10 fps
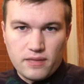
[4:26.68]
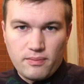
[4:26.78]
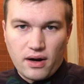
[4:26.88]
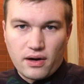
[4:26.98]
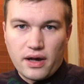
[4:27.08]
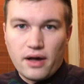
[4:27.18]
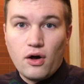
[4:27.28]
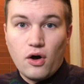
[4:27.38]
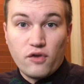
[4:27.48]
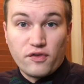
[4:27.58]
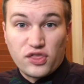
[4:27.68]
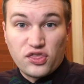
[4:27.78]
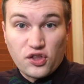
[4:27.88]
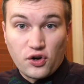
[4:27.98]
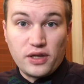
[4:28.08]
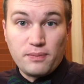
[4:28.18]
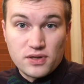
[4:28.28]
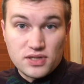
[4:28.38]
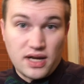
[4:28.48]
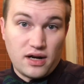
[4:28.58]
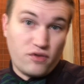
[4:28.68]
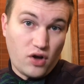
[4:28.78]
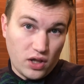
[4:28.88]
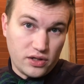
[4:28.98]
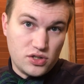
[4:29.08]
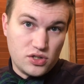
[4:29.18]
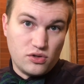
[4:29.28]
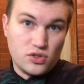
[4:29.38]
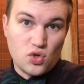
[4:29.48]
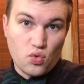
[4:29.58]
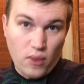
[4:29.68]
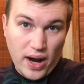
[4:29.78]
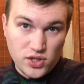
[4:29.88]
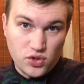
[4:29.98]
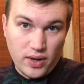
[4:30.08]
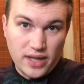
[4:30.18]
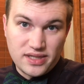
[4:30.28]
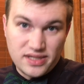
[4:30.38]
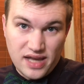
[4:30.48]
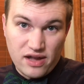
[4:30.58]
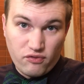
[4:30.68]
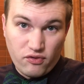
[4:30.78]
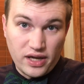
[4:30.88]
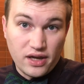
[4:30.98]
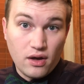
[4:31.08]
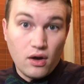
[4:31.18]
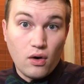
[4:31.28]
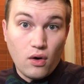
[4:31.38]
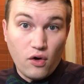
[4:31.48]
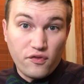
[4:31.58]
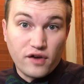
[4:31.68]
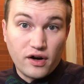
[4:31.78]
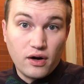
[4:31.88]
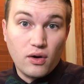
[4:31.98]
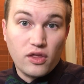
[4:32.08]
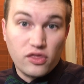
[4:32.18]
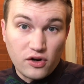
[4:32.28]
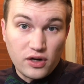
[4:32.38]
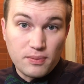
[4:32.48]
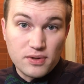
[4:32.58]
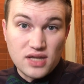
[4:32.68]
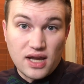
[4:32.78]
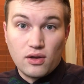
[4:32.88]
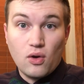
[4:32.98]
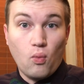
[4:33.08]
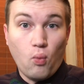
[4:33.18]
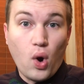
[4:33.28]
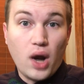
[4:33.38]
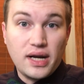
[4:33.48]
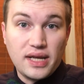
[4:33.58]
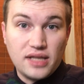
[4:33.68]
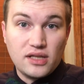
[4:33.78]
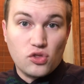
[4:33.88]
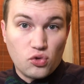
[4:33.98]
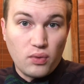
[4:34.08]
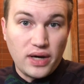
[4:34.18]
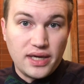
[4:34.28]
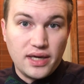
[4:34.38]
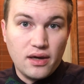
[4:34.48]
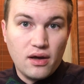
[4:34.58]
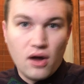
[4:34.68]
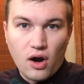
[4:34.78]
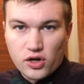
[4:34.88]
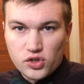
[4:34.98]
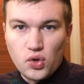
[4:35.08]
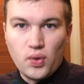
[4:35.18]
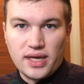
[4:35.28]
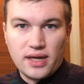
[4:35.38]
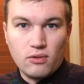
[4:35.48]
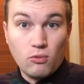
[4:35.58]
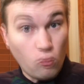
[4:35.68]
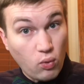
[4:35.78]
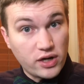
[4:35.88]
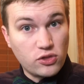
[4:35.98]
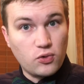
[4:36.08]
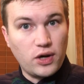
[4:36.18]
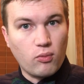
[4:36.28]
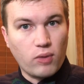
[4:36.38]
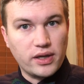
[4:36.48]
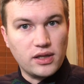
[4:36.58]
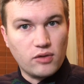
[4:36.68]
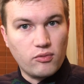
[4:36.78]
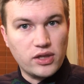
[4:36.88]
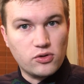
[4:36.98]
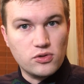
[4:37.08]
America, over thirty percent of college students graduate debt-free. Over thirty percent. One in three are doing it. One in three are working their way through